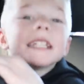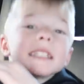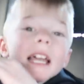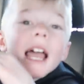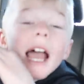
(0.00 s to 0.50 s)

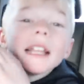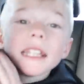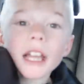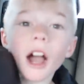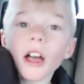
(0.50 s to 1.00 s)
making a
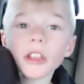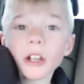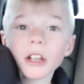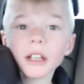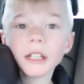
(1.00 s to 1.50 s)
bag. the
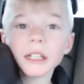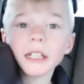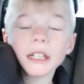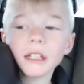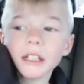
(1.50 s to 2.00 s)
other
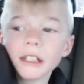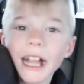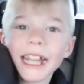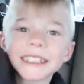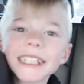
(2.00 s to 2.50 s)
yeah, you're classes,